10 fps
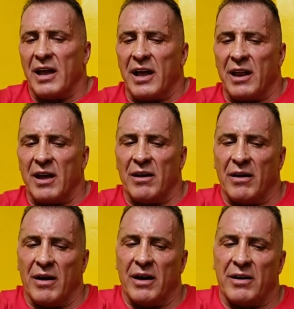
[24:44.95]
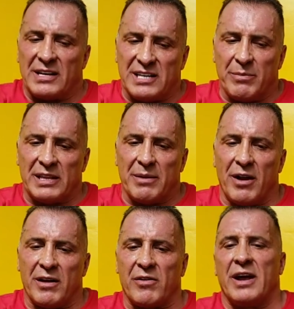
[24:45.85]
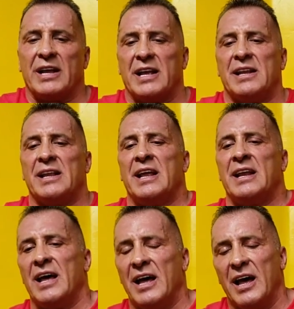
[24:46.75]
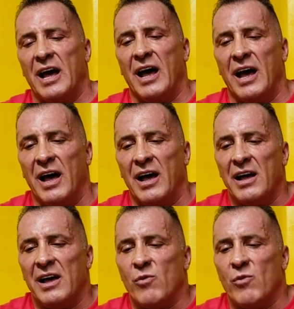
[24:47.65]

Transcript: you know, uh, resting metabolic rate, and then uh, uh,